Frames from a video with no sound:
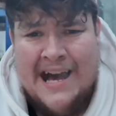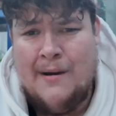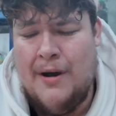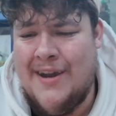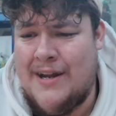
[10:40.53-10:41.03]

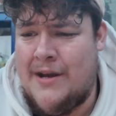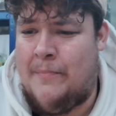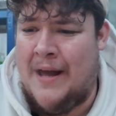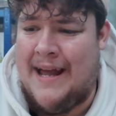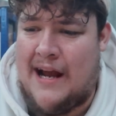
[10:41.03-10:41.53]
Am I gonna
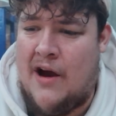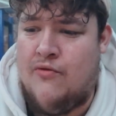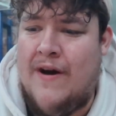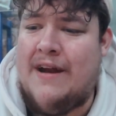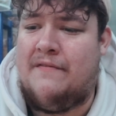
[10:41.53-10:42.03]
pick a
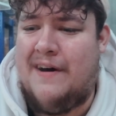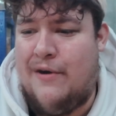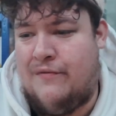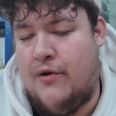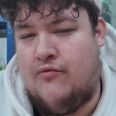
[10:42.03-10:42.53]
red
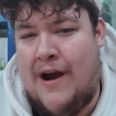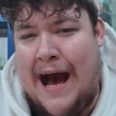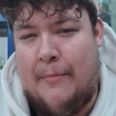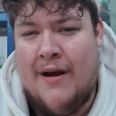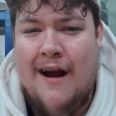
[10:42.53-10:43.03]
velvet
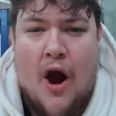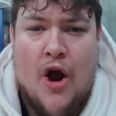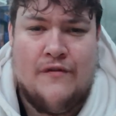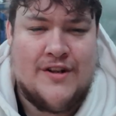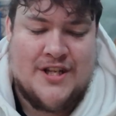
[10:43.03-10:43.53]
wrap
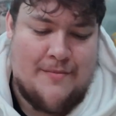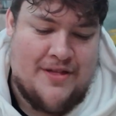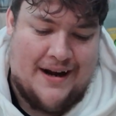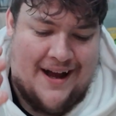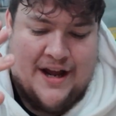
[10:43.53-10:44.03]
over
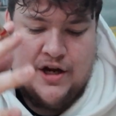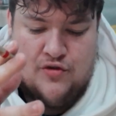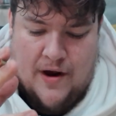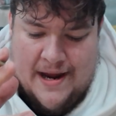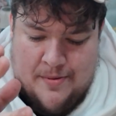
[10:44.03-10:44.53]
something like a
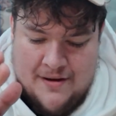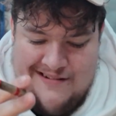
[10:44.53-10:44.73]
grape,